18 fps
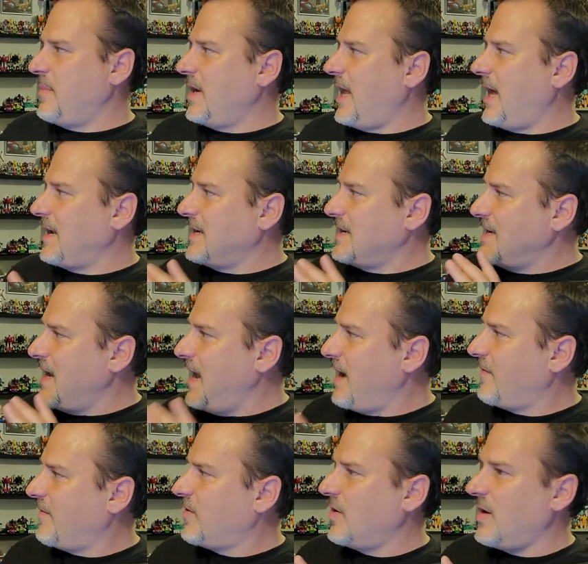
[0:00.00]
but I
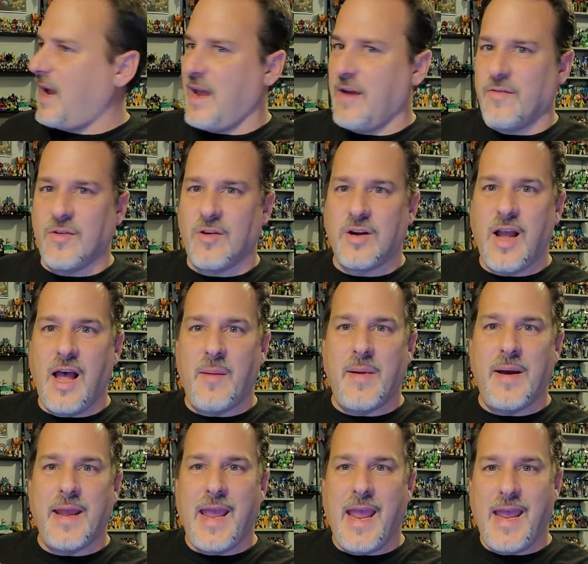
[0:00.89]
never ever got
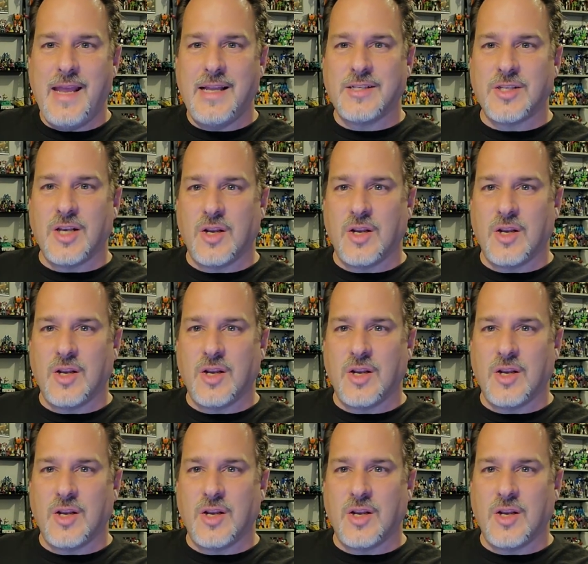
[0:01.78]
my hands